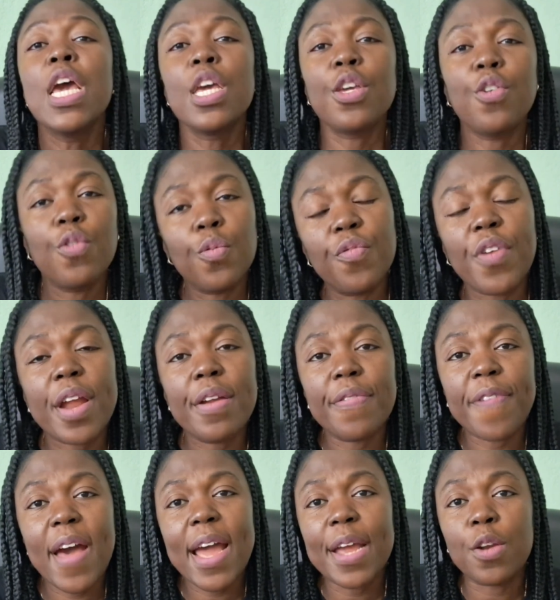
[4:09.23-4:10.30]
You
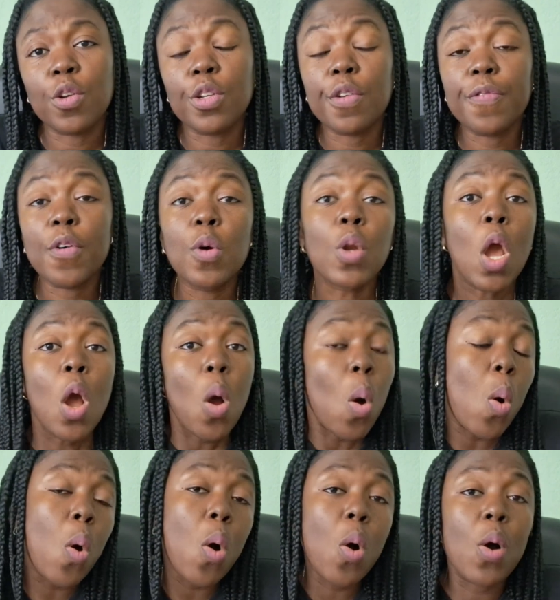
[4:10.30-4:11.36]
verify it on your phone,
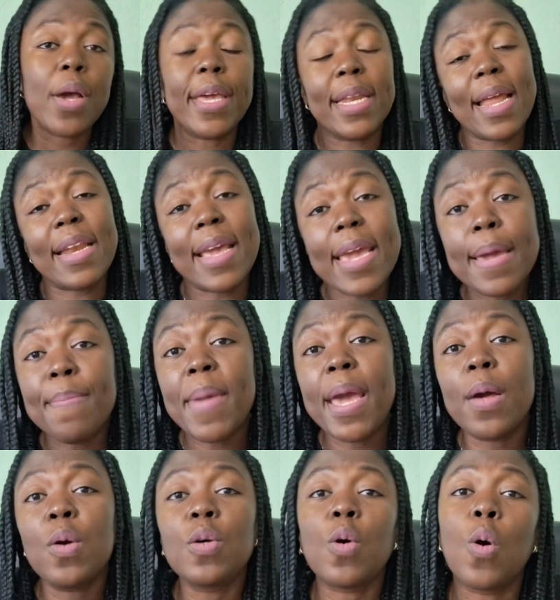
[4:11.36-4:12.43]
or in an
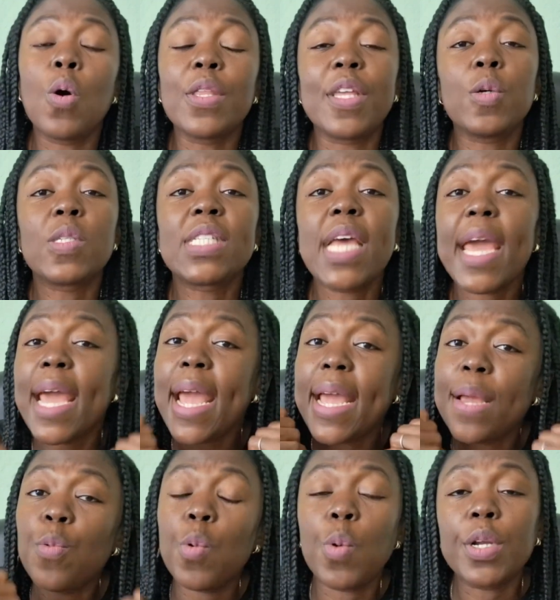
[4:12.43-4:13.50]
email, or they'll say,
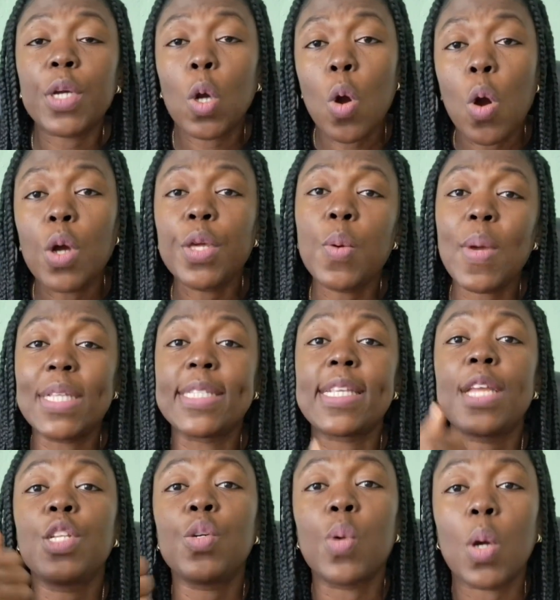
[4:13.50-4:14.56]
hey, we want to call you and
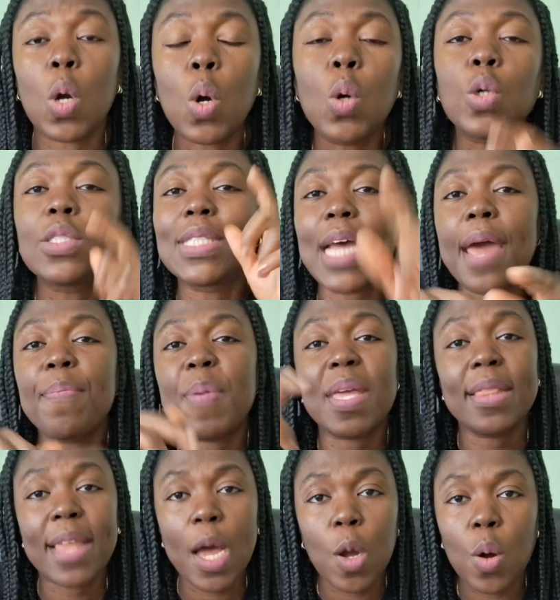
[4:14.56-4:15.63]
send you a code. Type
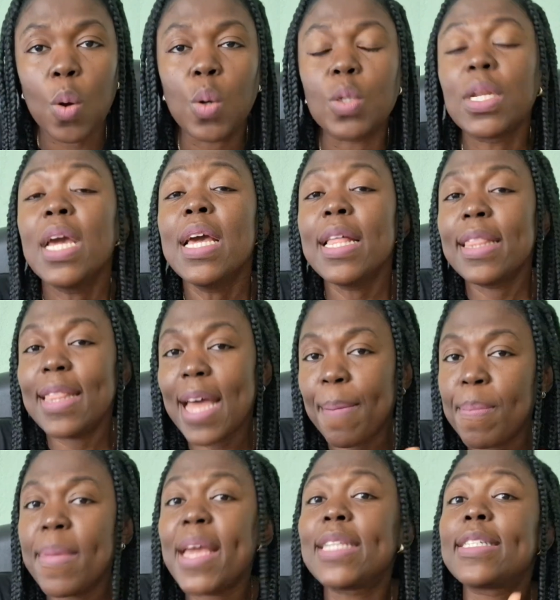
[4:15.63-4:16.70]
in that code. That
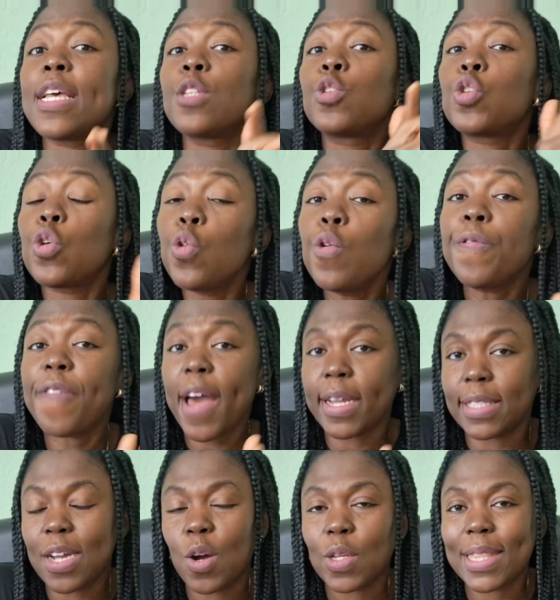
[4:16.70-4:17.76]
makes it
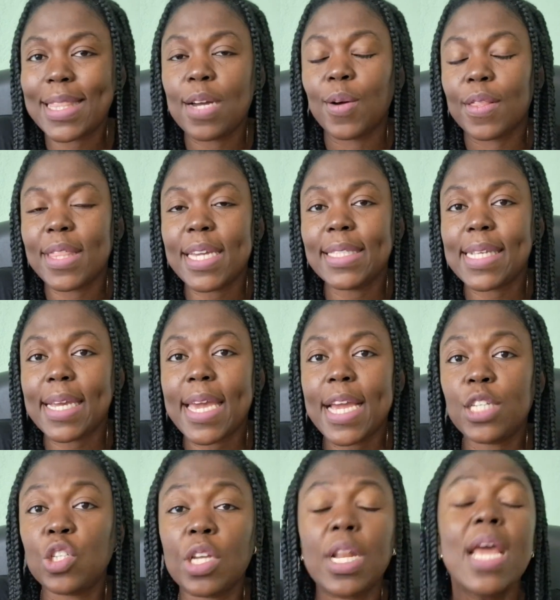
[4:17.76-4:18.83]
2-factor
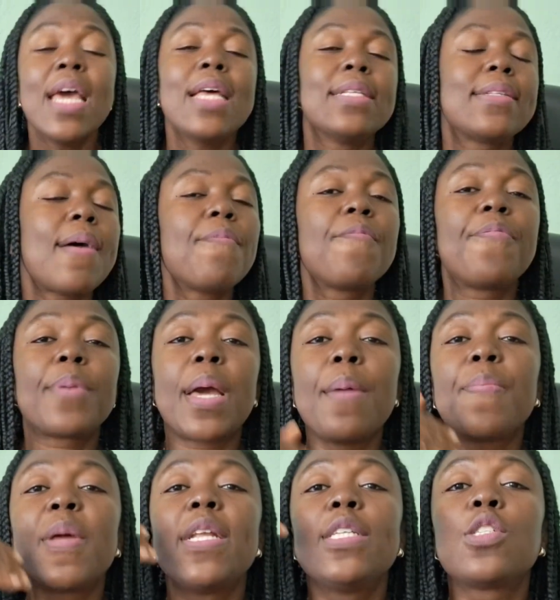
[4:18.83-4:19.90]
authentication. Some
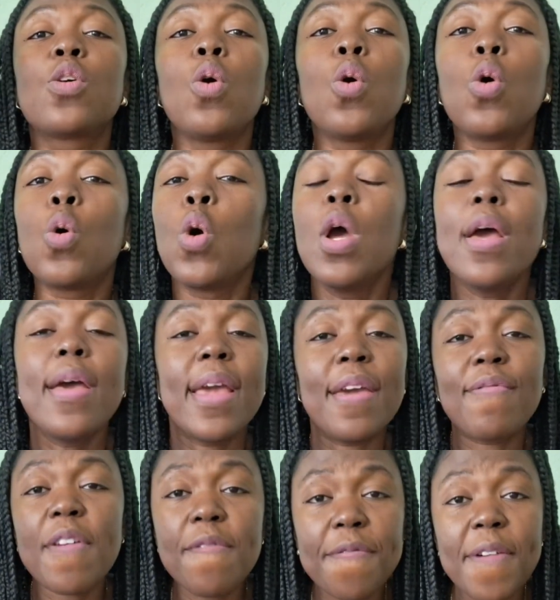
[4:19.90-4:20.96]
companies go
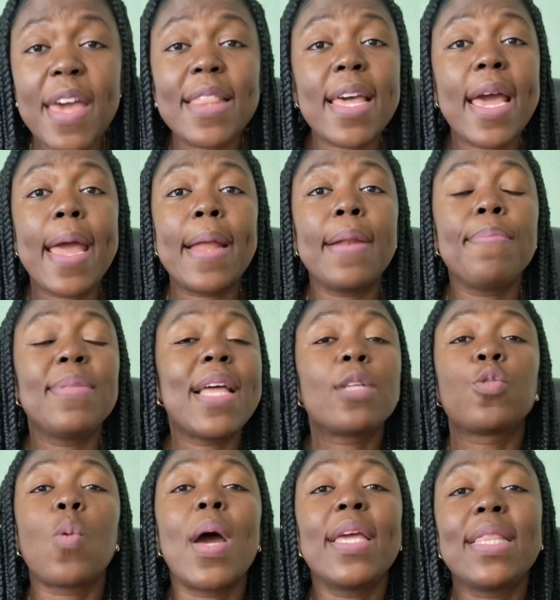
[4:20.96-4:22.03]
even further, and that's
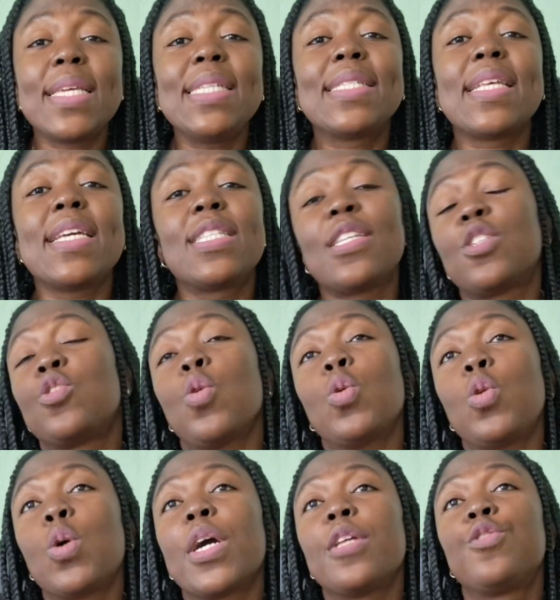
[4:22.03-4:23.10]
why these days it's no
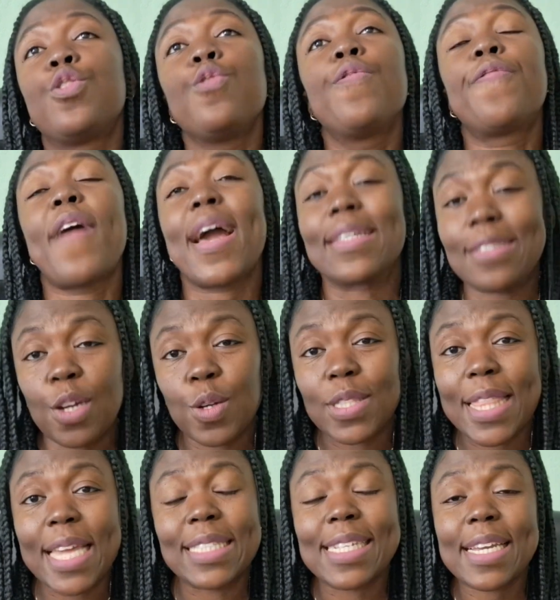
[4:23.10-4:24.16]
longer 2-factor
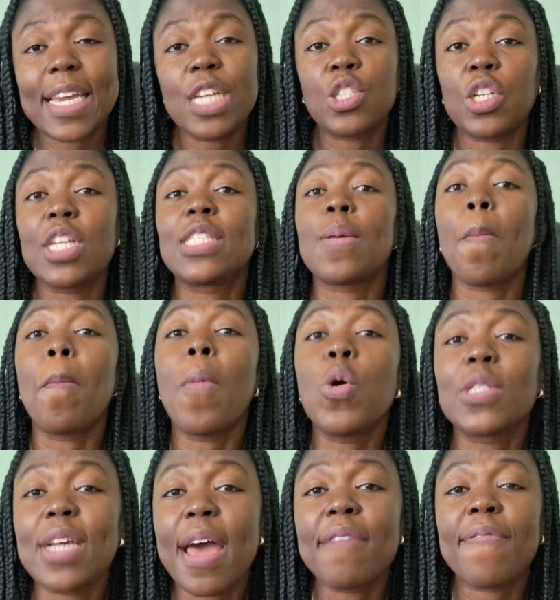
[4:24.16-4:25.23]
authentication. It's
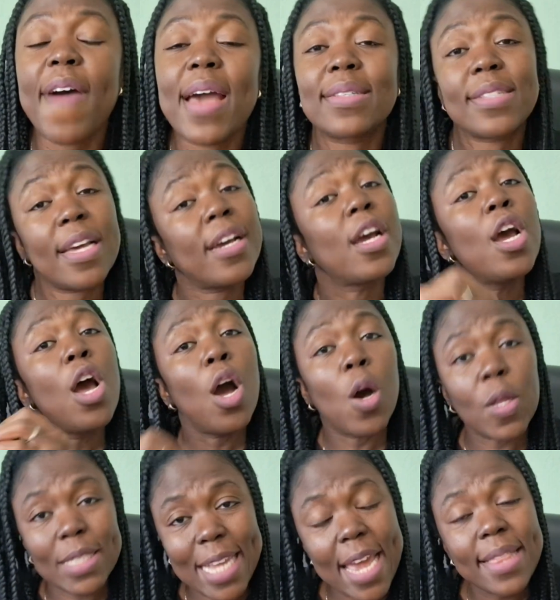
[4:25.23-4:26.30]
multi-factor
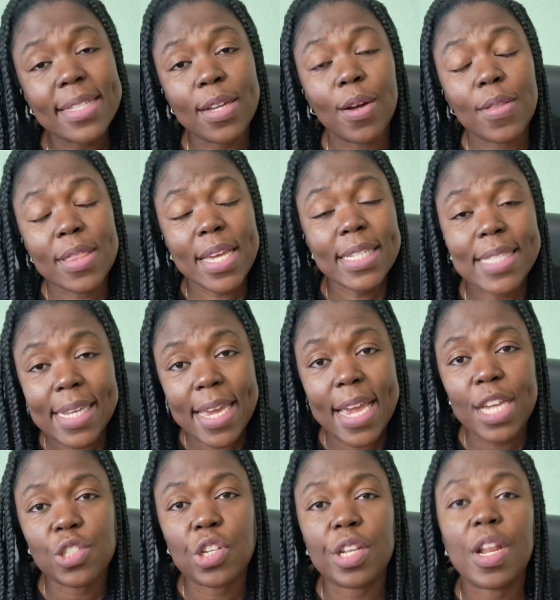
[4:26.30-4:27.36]

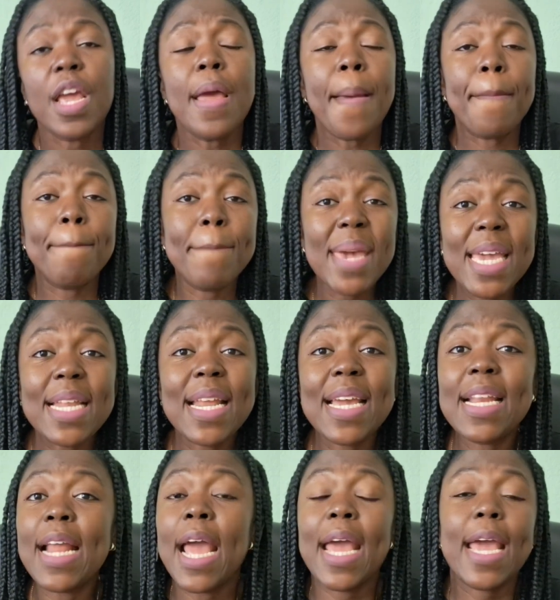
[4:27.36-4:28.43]
authentication,
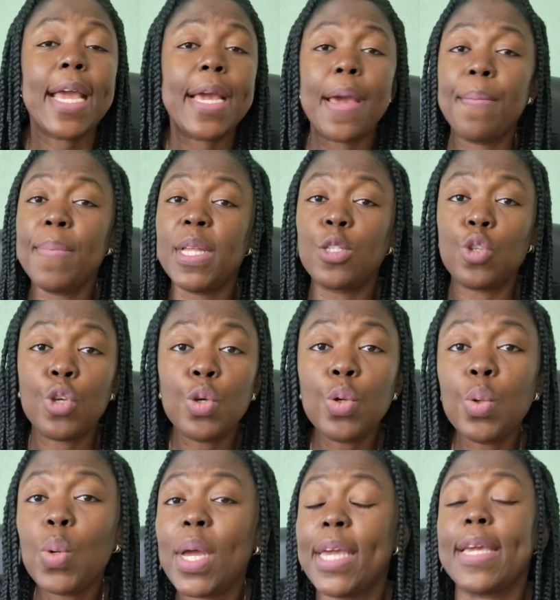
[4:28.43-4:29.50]
meaning it can be
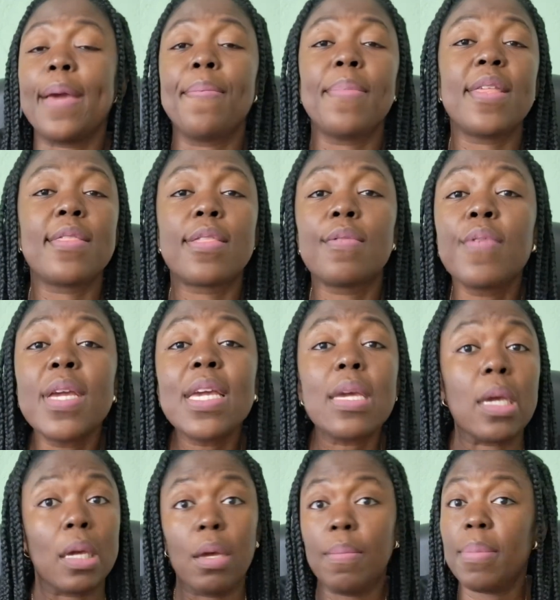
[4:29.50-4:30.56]
2, it can be 3,
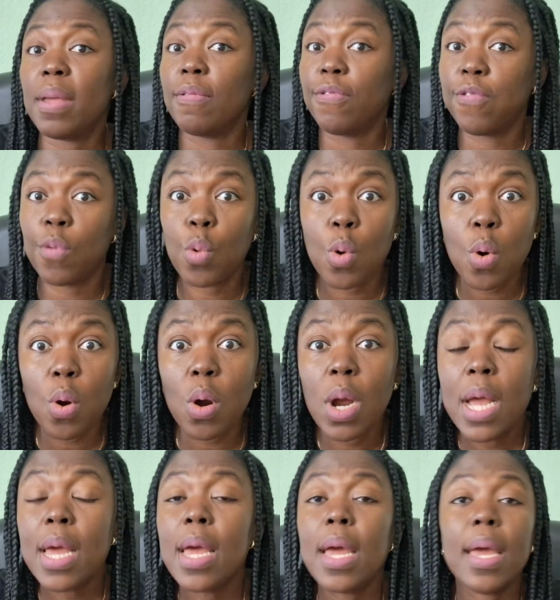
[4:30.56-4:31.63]
it can be 4,
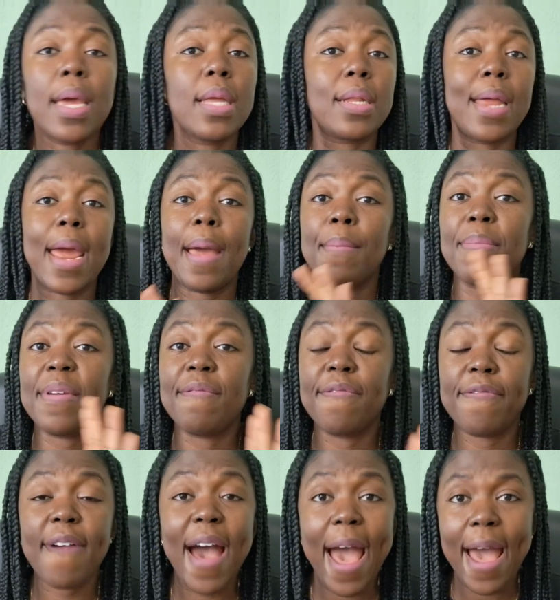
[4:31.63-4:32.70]
it can be
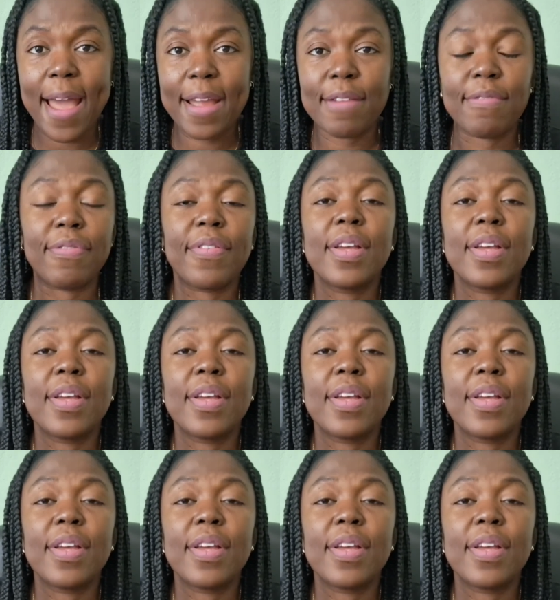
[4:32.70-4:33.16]
5.